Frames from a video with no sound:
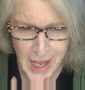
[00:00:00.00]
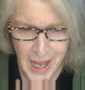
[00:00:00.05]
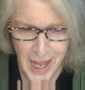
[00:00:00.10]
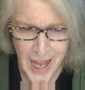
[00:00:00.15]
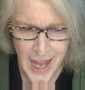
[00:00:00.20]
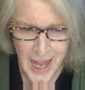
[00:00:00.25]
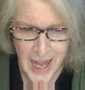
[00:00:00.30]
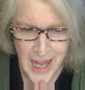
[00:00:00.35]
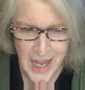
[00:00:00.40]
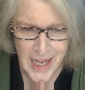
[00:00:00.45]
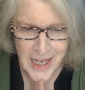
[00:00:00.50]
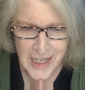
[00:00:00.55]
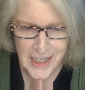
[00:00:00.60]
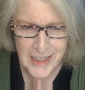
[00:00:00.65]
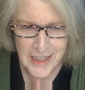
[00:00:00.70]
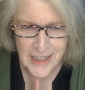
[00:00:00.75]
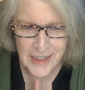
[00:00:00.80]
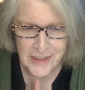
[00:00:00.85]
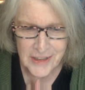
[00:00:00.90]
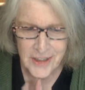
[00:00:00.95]
And
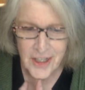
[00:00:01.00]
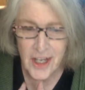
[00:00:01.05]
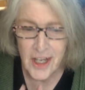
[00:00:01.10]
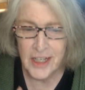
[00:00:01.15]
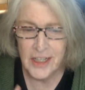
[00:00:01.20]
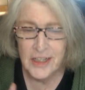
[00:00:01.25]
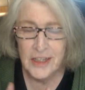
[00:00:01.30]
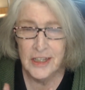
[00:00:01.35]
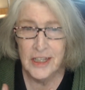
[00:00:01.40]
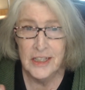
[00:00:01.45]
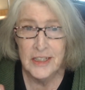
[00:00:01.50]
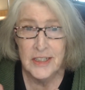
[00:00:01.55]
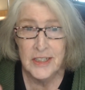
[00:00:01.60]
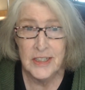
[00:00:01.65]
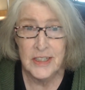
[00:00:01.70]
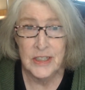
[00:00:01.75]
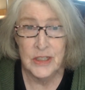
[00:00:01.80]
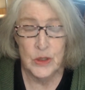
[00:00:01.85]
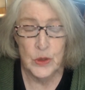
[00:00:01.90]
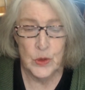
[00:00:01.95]
like the
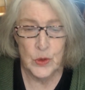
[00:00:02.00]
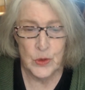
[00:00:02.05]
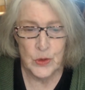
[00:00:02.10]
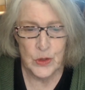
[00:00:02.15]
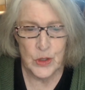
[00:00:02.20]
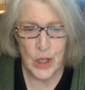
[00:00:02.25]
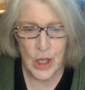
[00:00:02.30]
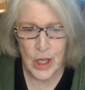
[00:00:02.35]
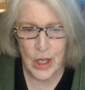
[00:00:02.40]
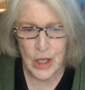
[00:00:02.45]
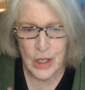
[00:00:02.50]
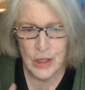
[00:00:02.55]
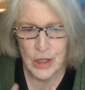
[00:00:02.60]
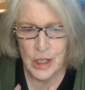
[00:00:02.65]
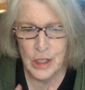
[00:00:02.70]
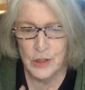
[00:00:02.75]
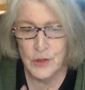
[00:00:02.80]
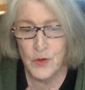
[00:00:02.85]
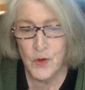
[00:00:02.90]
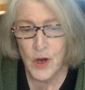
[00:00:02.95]
sleuth, they
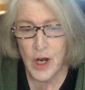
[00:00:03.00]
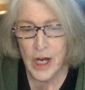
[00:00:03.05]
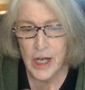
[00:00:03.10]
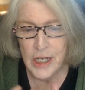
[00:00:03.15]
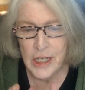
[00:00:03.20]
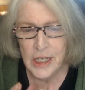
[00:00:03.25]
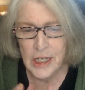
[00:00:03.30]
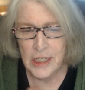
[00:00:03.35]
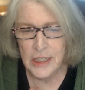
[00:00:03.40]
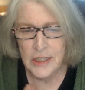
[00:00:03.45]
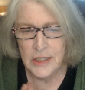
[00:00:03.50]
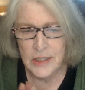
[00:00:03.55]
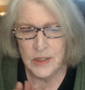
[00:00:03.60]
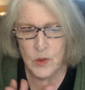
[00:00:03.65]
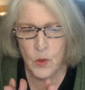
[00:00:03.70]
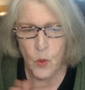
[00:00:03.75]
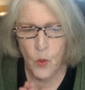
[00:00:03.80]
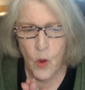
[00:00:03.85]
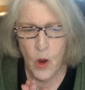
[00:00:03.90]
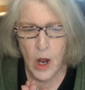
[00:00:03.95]
try to guess
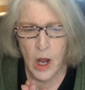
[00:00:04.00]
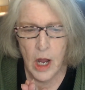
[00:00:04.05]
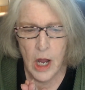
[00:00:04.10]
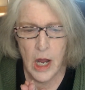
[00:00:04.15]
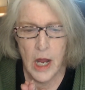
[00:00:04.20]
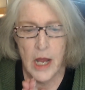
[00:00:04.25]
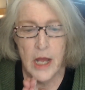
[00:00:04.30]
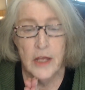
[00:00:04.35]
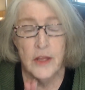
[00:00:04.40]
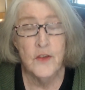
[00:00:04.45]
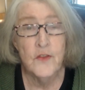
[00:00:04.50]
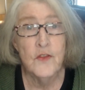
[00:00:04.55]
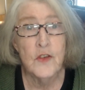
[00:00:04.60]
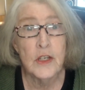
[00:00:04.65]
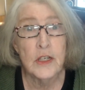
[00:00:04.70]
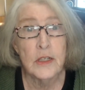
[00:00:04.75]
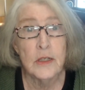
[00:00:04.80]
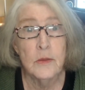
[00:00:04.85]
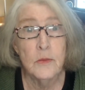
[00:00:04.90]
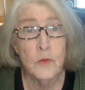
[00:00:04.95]
why the
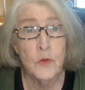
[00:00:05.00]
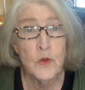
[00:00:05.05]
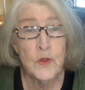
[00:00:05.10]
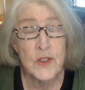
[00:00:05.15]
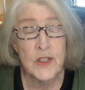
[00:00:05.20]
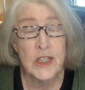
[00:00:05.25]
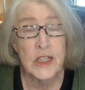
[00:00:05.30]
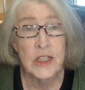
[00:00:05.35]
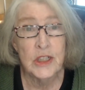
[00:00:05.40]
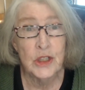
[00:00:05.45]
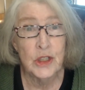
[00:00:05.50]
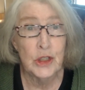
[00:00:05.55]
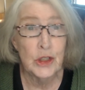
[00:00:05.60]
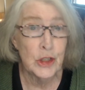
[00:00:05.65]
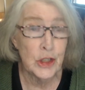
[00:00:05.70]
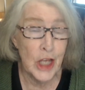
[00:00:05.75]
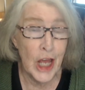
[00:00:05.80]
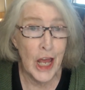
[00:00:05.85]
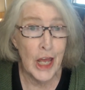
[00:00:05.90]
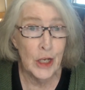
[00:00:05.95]
victim was killed
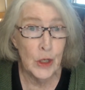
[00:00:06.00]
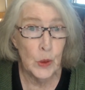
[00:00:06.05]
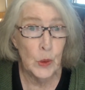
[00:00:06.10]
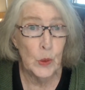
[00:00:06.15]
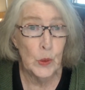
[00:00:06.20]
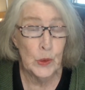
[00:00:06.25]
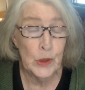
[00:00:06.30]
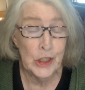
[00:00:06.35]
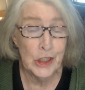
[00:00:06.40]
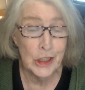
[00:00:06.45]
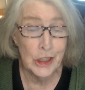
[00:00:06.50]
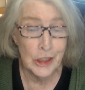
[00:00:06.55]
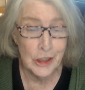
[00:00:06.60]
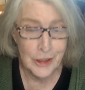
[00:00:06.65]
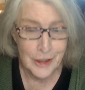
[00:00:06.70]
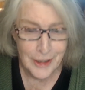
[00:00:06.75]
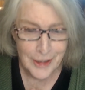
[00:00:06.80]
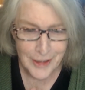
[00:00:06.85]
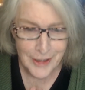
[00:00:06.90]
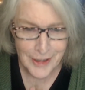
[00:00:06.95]
and who did it.
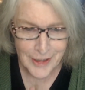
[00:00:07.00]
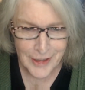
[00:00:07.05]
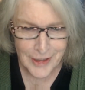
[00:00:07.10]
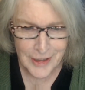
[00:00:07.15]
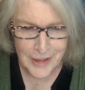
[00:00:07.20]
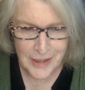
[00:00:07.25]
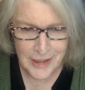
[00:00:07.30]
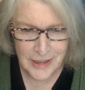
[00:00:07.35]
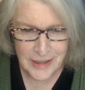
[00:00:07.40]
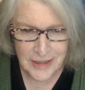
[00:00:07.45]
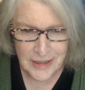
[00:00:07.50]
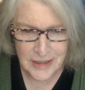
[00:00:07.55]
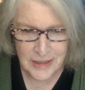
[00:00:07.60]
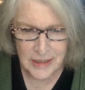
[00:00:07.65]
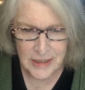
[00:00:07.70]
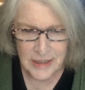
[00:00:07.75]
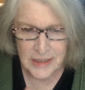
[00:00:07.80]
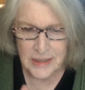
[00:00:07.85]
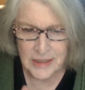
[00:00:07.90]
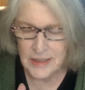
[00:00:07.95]

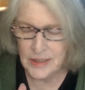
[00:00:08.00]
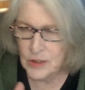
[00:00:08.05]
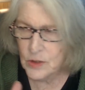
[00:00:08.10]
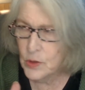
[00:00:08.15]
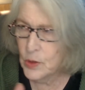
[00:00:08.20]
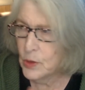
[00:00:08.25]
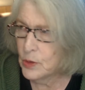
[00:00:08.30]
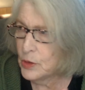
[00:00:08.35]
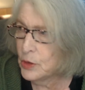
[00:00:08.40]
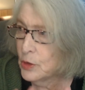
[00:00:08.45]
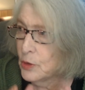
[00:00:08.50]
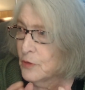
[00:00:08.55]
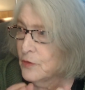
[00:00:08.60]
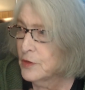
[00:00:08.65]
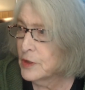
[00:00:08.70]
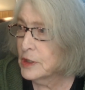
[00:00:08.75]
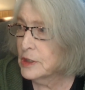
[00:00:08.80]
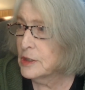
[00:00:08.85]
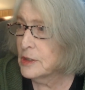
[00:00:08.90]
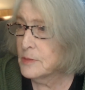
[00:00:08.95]
So your
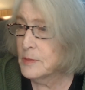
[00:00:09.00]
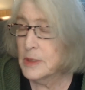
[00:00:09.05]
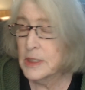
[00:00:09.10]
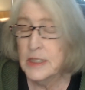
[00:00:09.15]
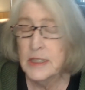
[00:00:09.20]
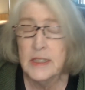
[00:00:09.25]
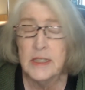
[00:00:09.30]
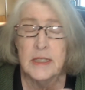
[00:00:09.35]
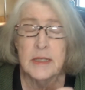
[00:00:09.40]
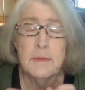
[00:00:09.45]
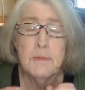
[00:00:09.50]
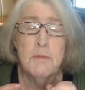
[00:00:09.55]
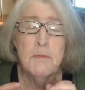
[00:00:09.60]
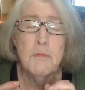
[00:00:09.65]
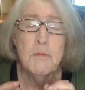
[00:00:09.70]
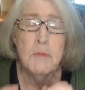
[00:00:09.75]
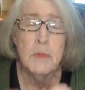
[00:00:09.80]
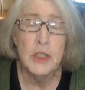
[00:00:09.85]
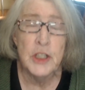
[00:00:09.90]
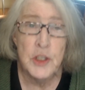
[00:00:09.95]
victim is
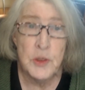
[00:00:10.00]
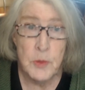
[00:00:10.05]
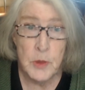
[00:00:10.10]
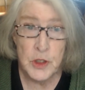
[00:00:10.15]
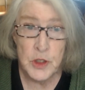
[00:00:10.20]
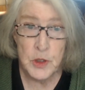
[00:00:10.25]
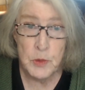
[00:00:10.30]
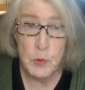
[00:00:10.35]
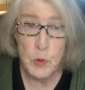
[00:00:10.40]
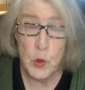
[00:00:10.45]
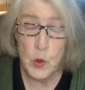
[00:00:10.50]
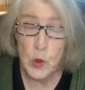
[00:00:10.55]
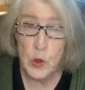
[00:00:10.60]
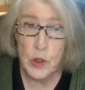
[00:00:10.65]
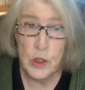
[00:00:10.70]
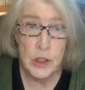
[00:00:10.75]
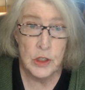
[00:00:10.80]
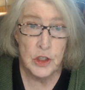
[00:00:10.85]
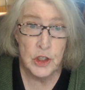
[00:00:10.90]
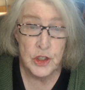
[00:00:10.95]
much, much more
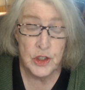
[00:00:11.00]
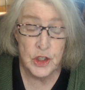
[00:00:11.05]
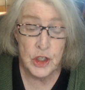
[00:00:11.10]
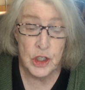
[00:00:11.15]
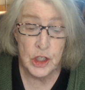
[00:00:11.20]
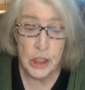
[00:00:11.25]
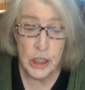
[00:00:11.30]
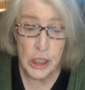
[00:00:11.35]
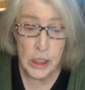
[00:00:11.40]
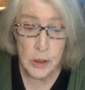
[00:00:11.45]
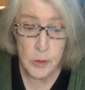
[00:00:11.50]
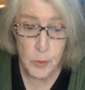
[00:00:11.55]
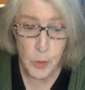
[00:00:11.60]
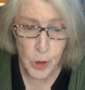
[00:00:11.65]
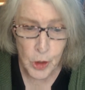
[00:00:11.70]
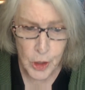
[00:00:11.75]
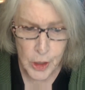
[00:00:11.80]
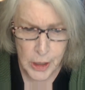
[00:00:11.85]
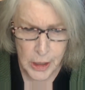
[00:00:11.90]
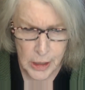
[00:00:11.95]
than just a dead
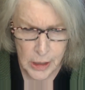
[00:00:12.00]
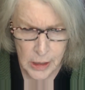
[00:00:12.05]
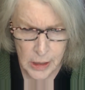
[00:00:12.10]
body.